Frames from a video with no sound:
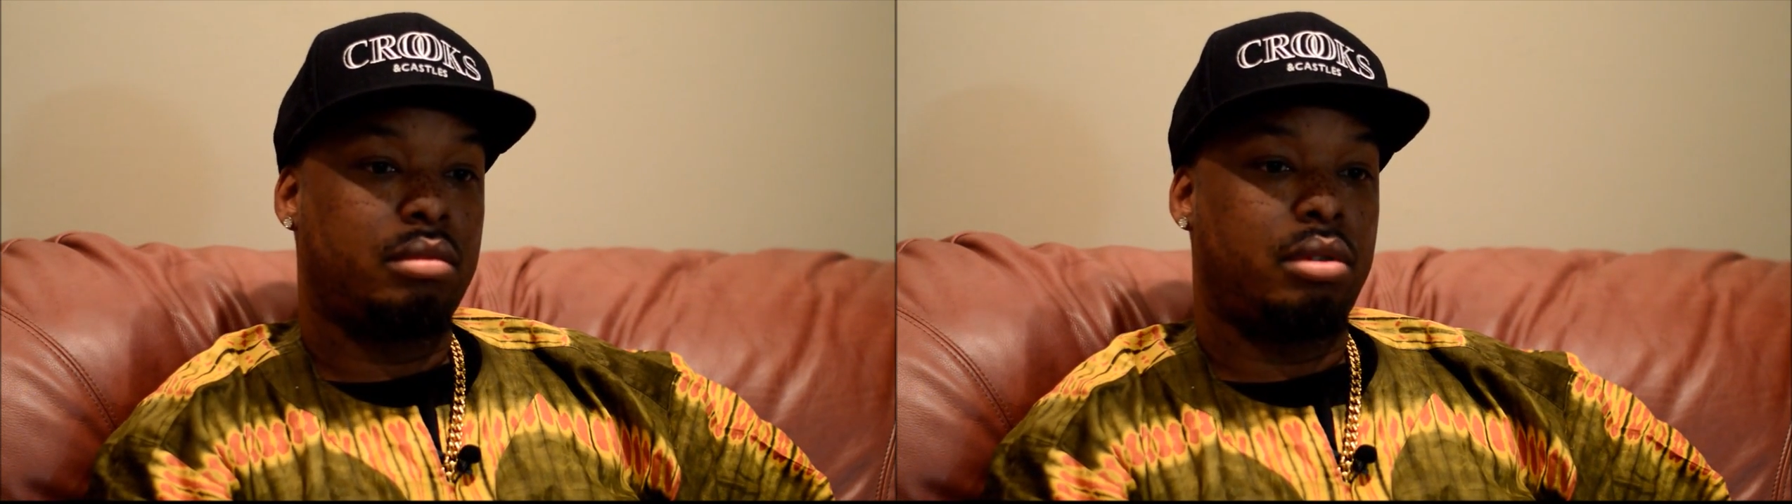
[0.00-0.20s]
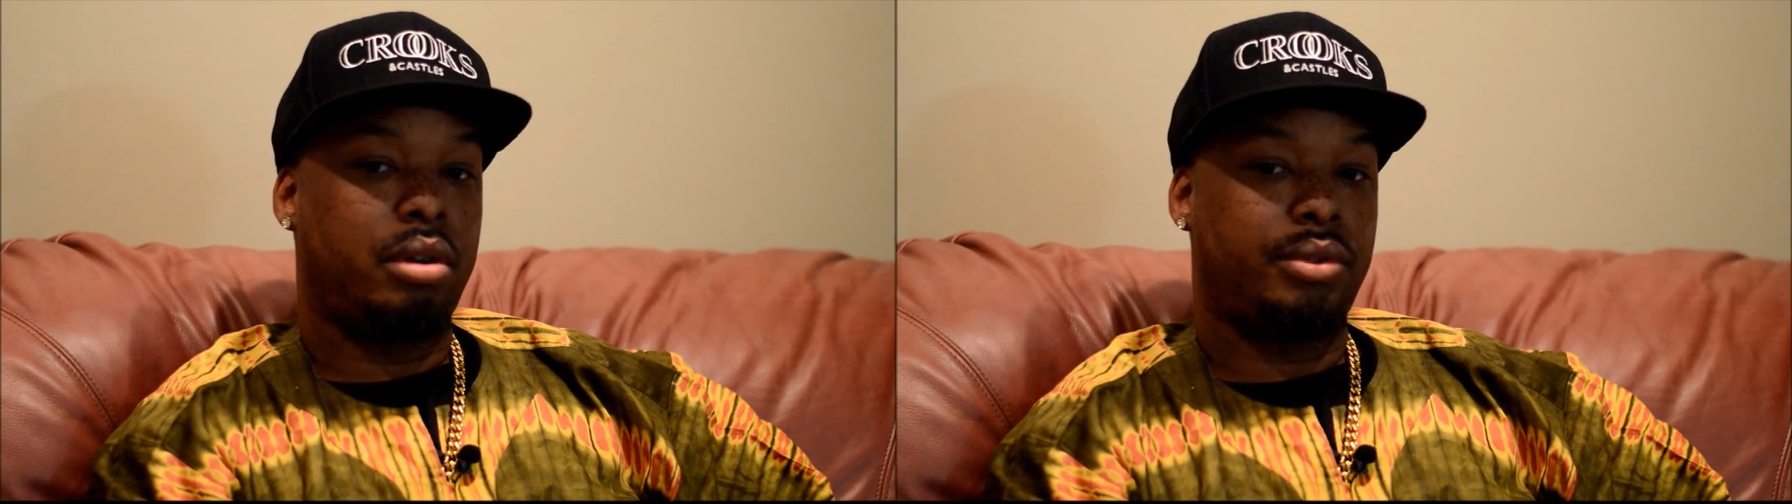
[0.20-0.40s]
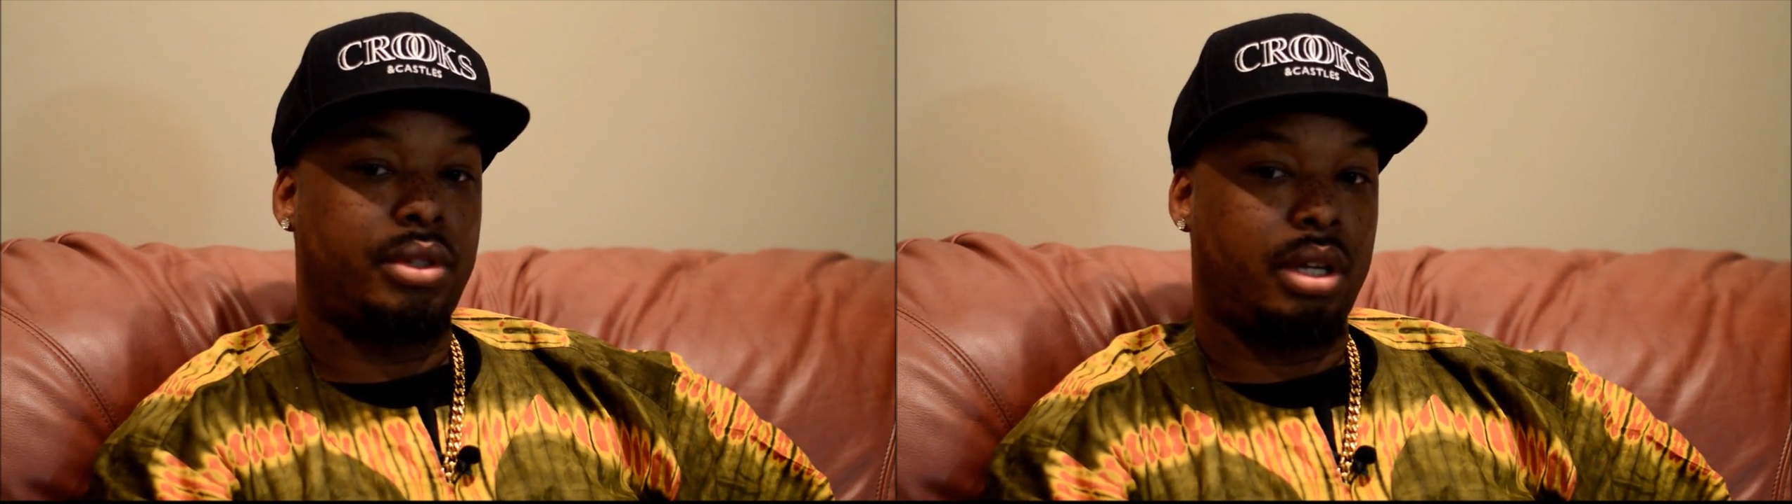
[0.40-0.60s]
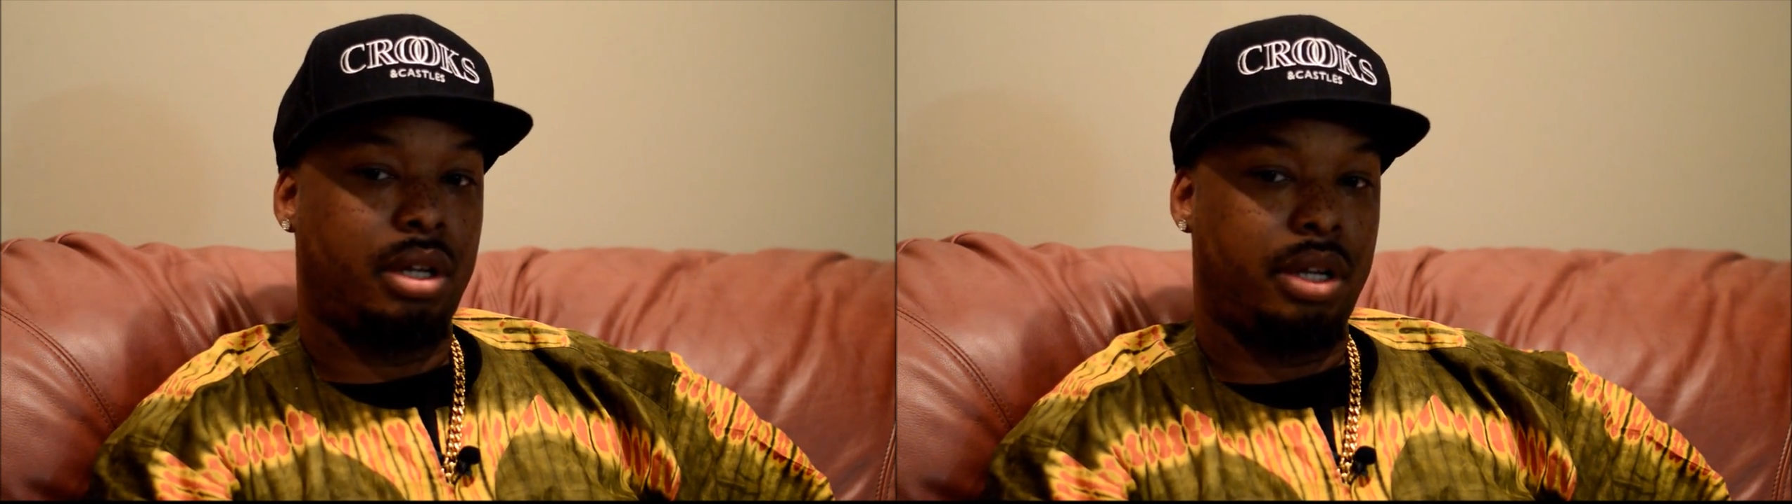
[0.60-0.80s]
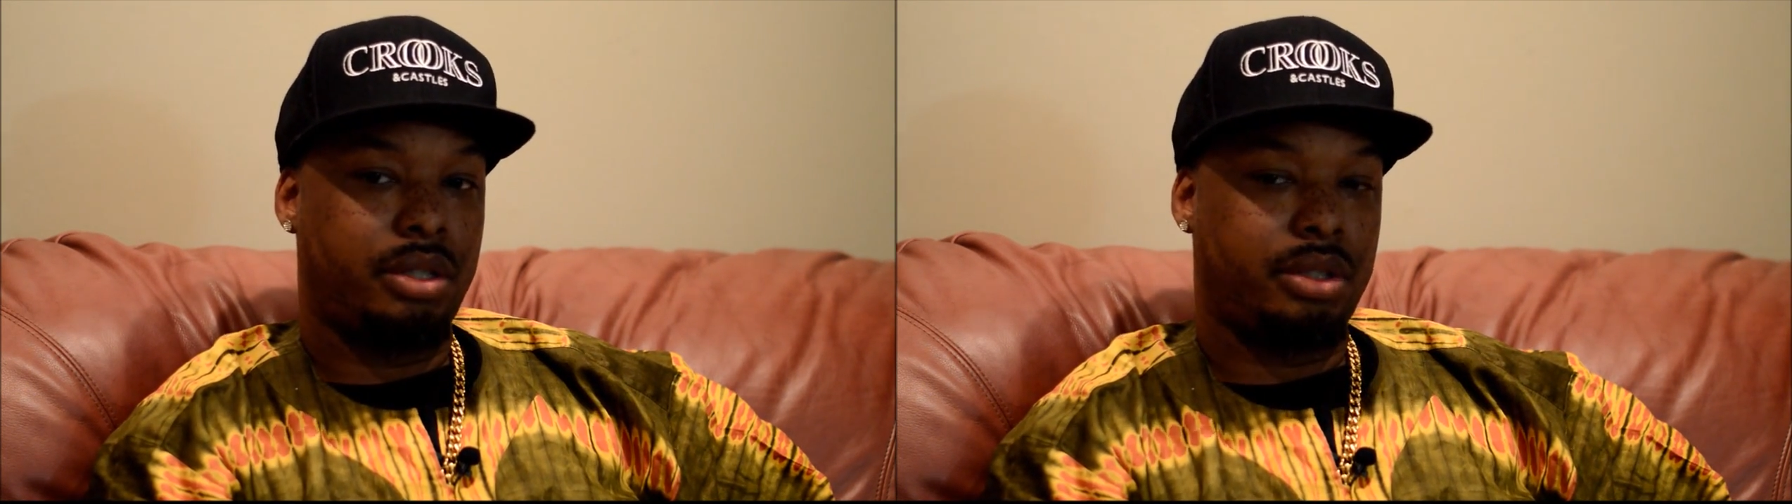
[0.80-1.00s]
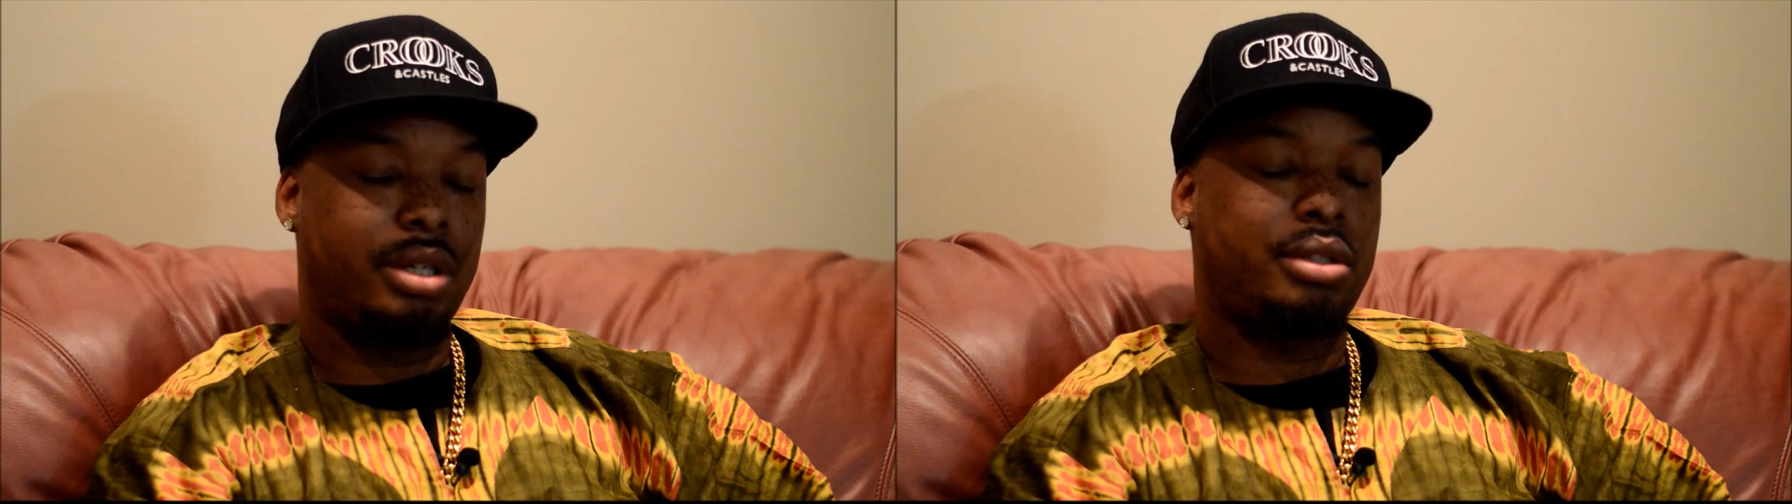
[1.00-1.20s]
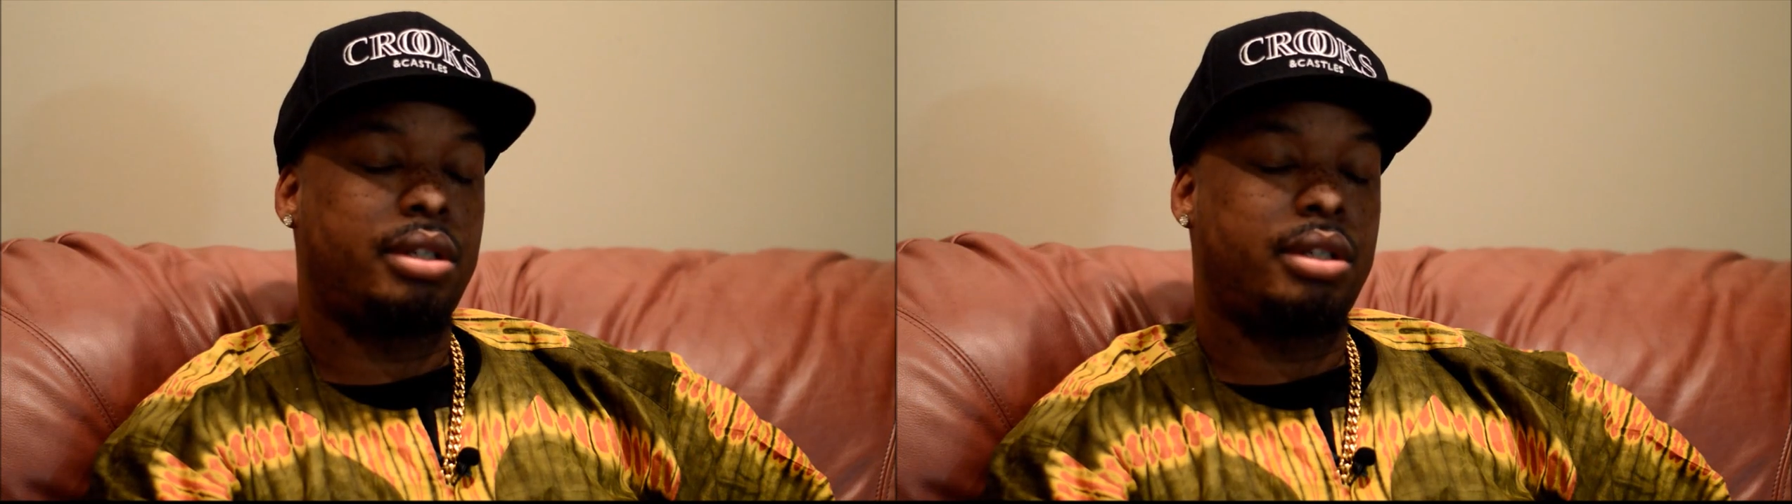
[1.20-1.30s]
You know what I'm saying? It's, it's